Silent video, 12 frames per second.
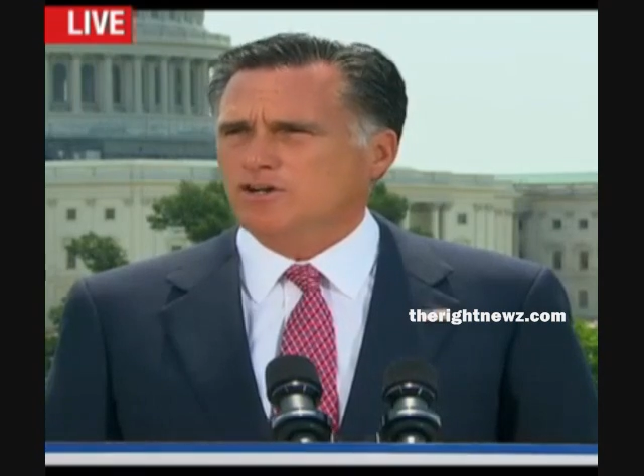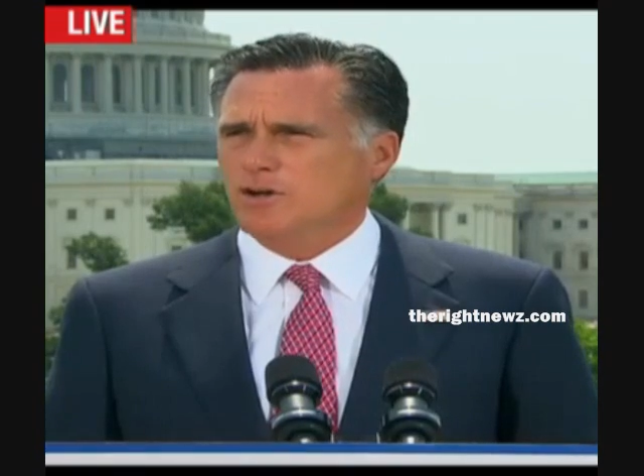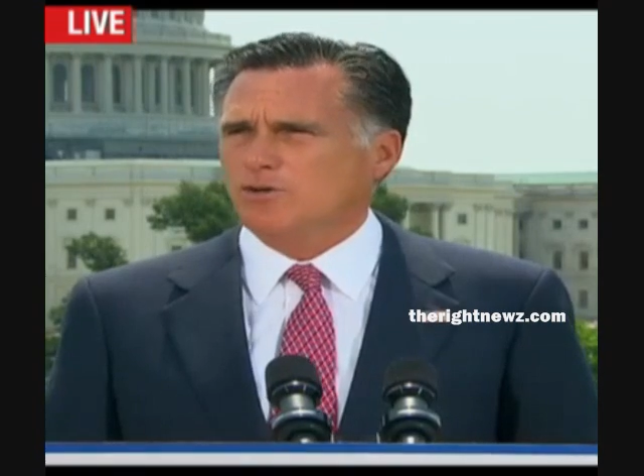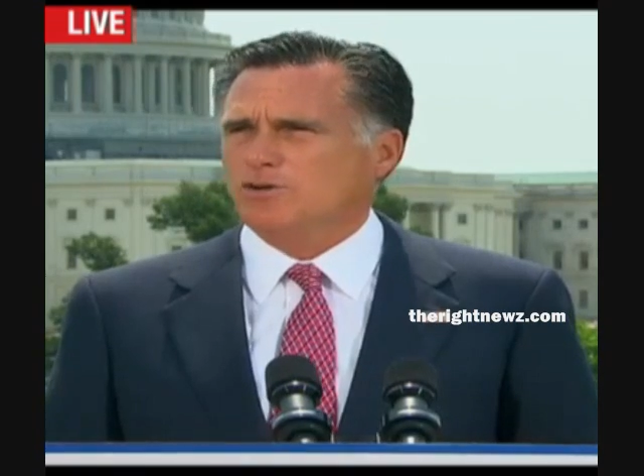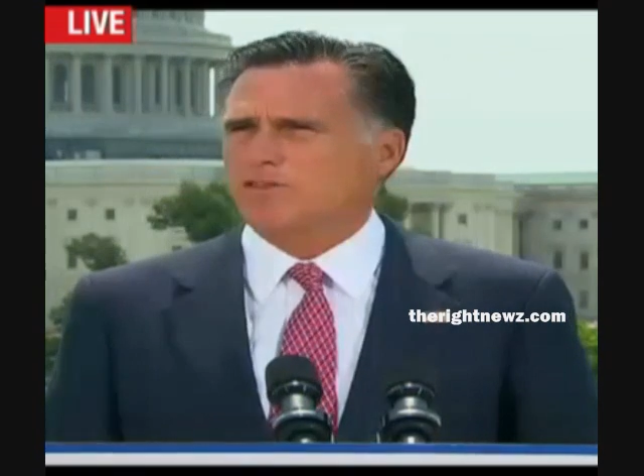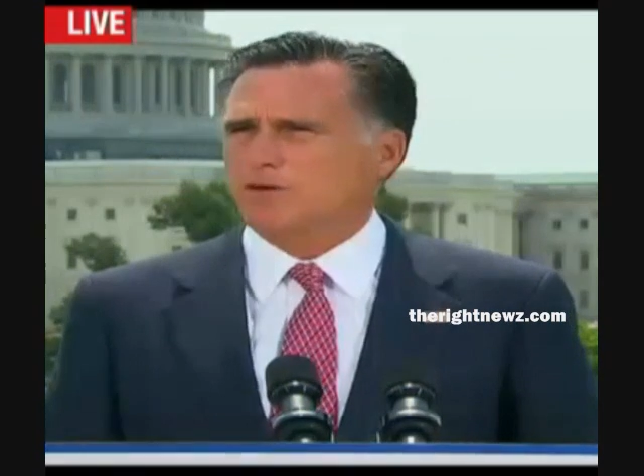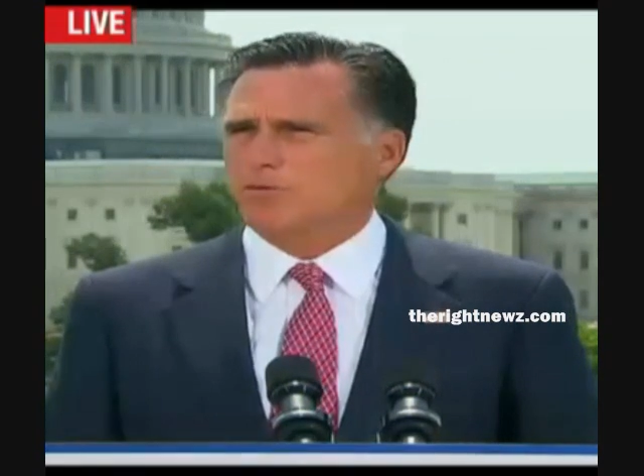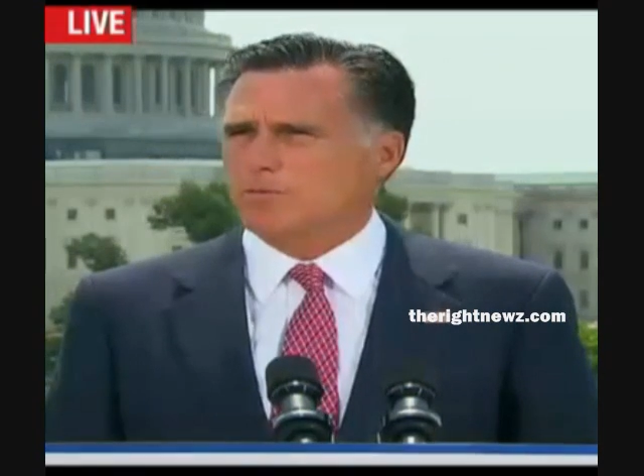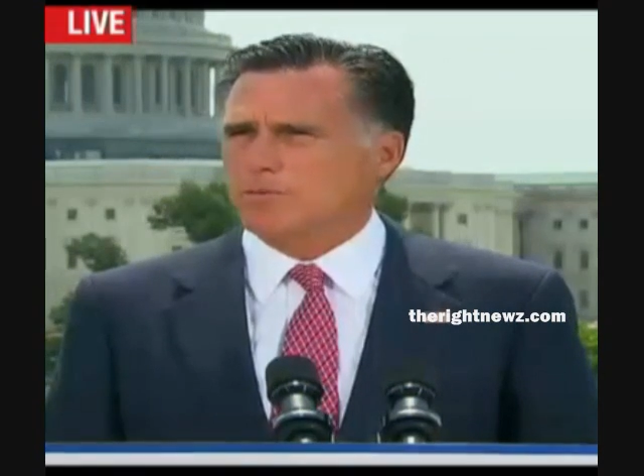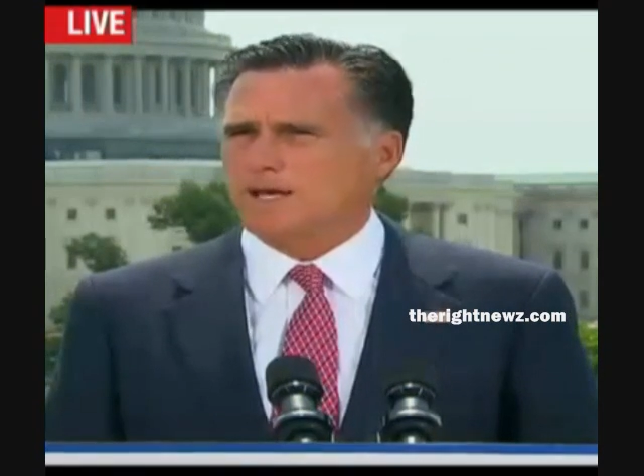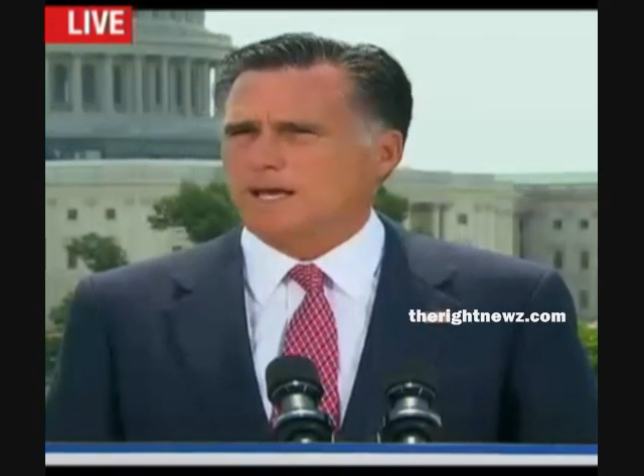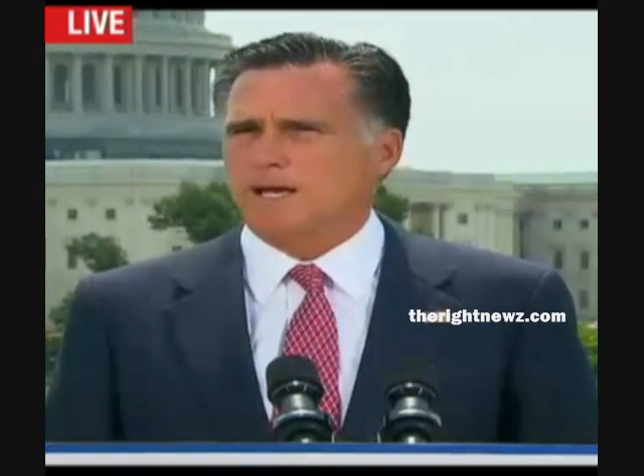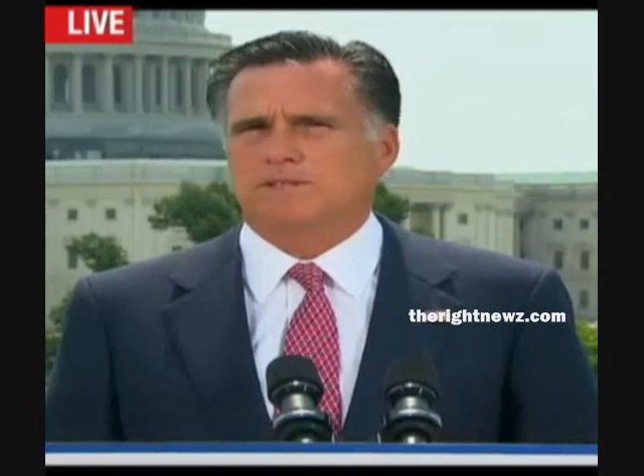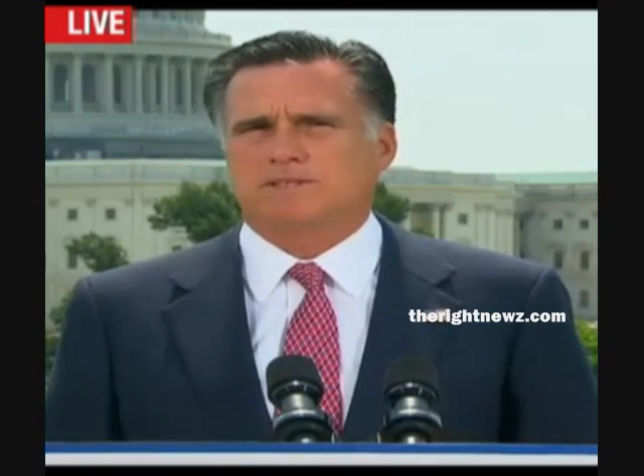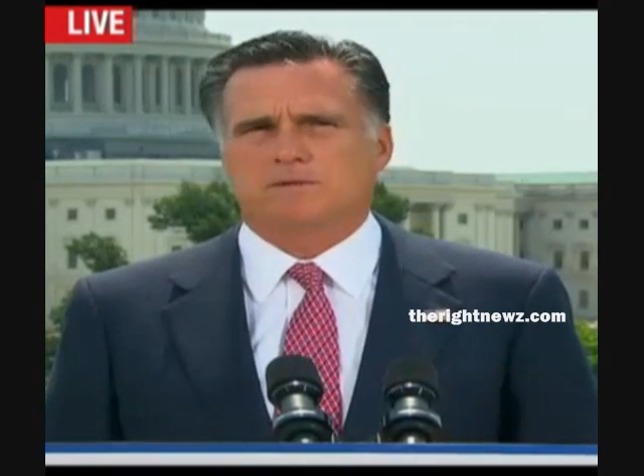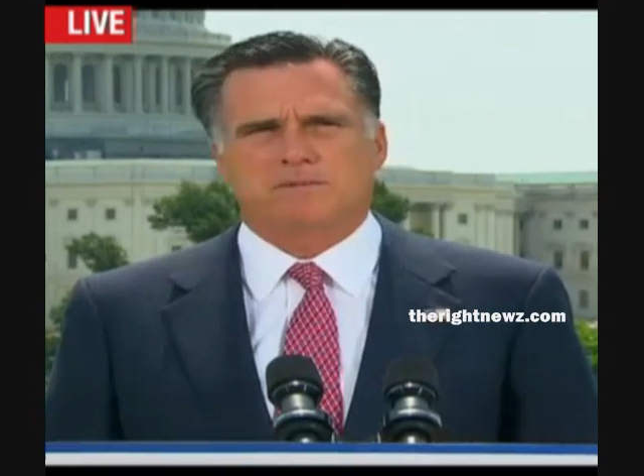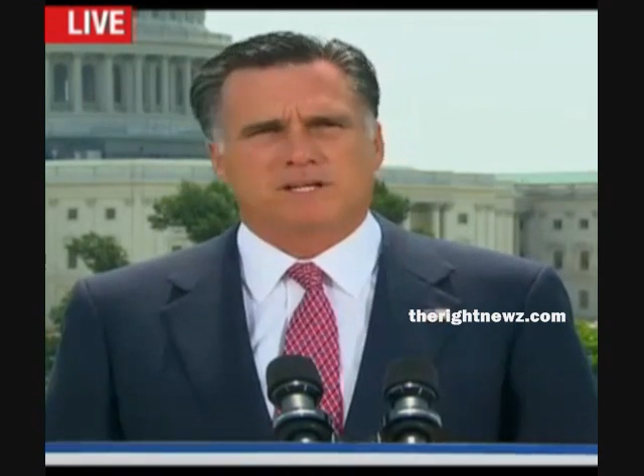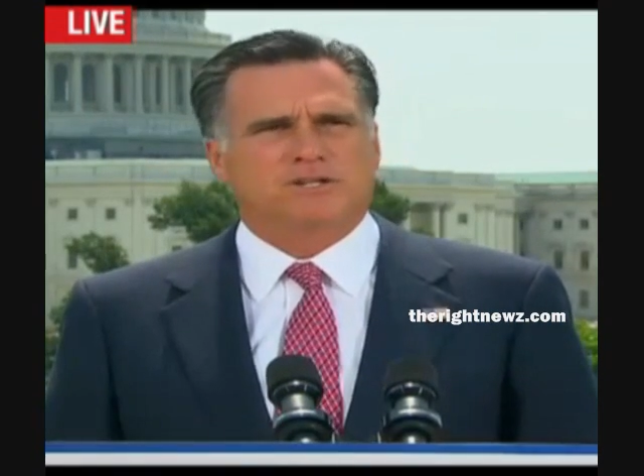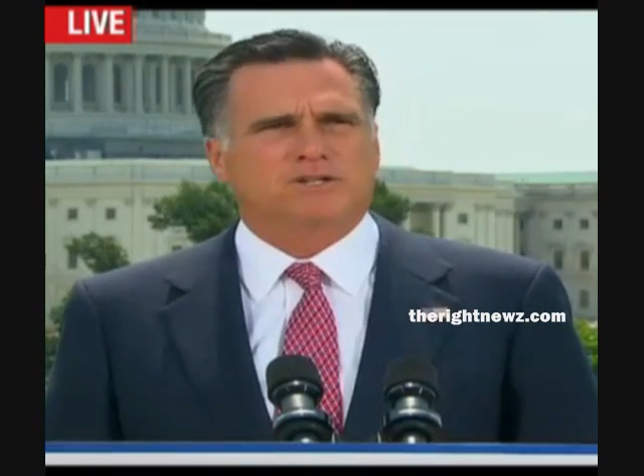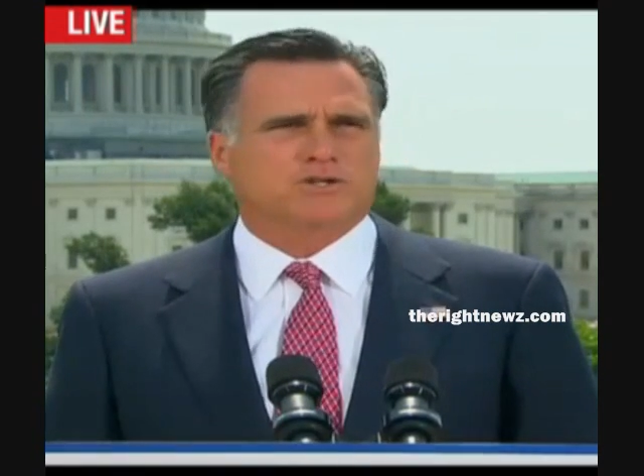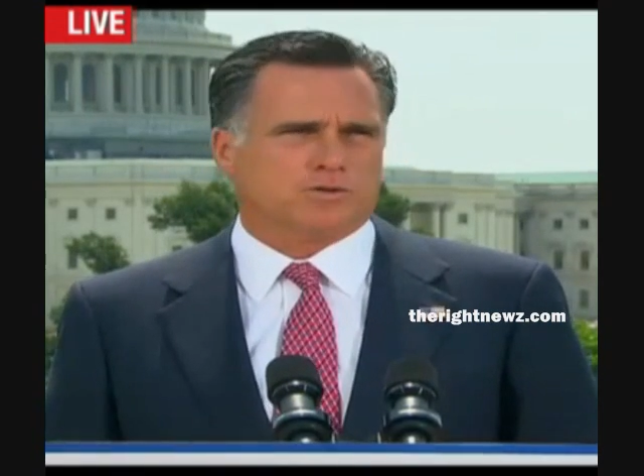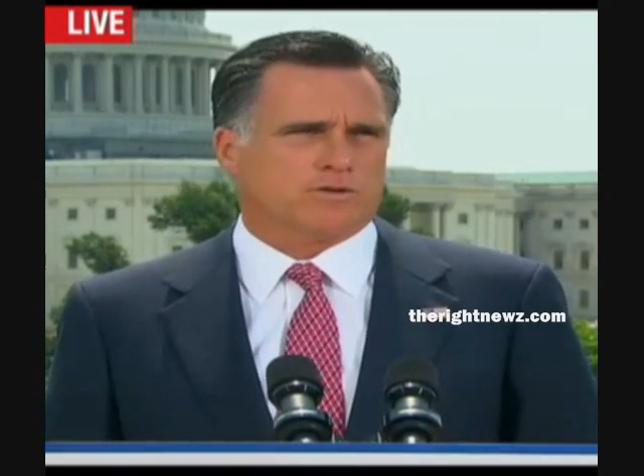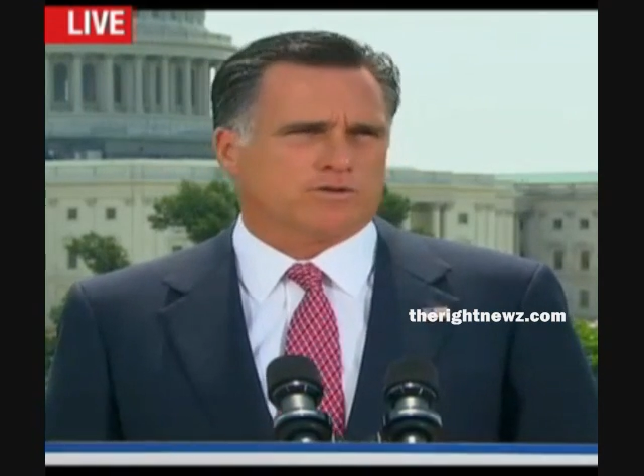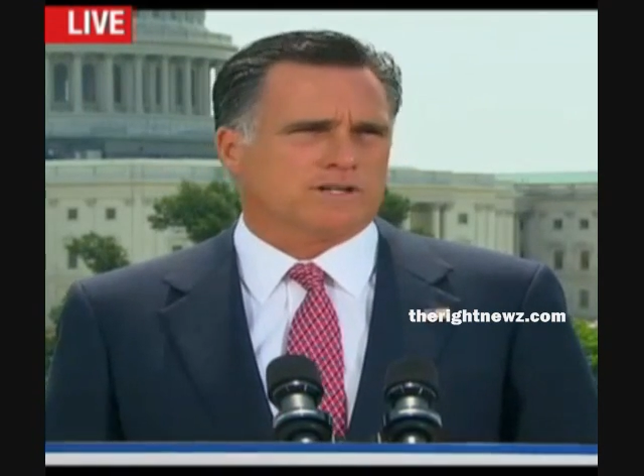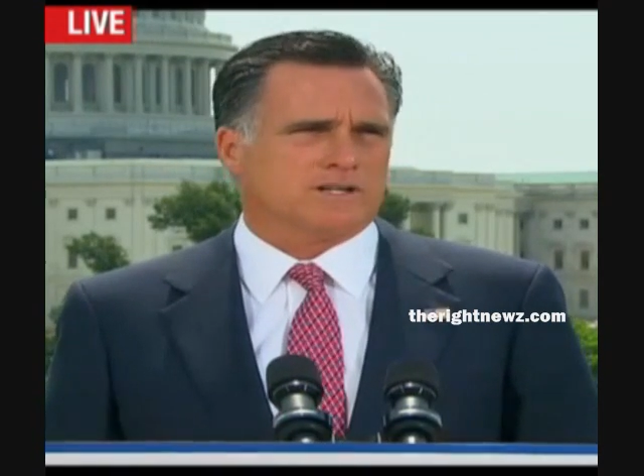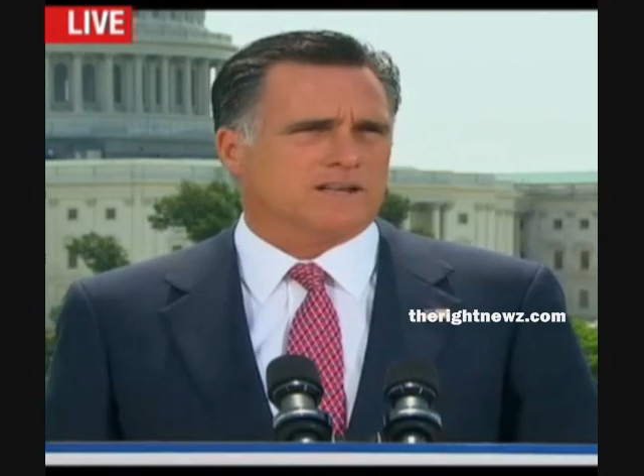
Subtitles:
know that they will be able to be insured